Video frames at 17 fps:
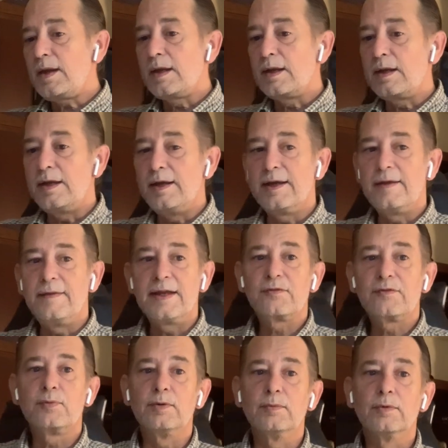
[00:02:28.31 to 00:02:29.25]
And
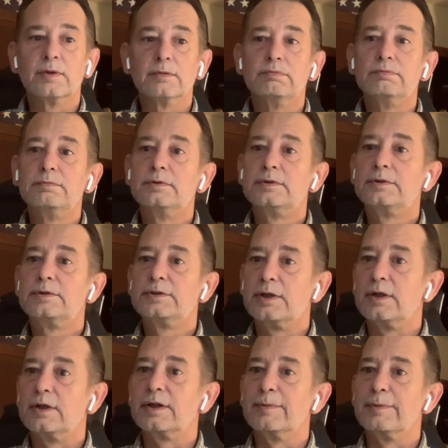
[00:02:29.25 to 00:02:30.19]
that's what we're
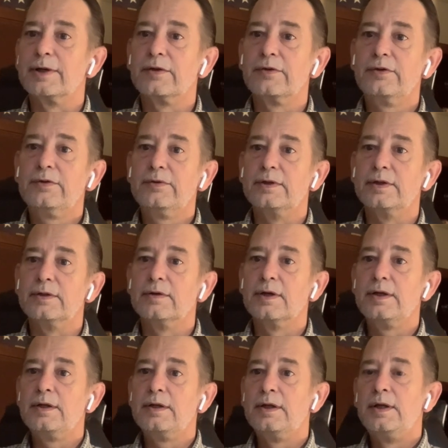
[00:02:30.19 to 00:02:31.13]
talking about doing, right?